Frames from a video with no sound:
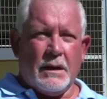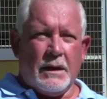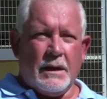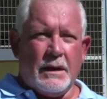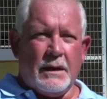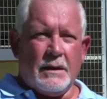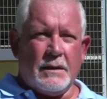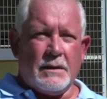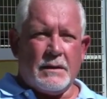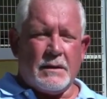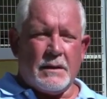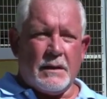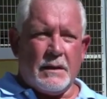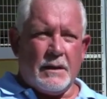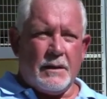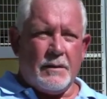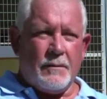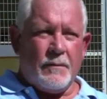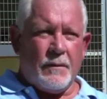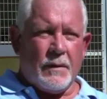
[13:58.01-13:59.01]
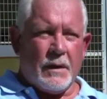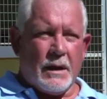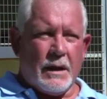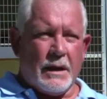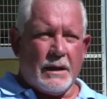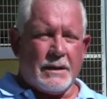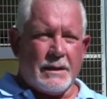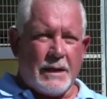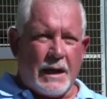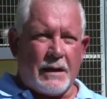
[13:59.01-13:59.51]
is
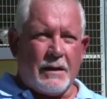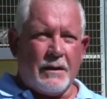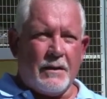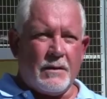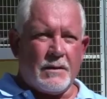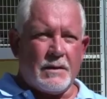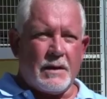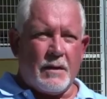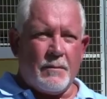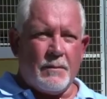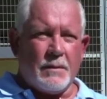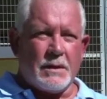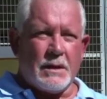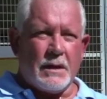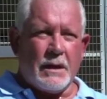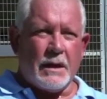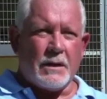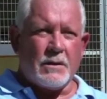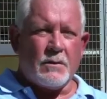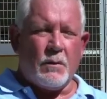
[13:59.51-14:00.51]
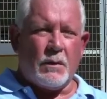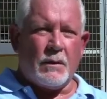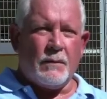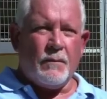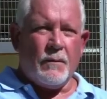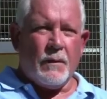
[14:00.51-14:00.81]
exactly the same as the next one.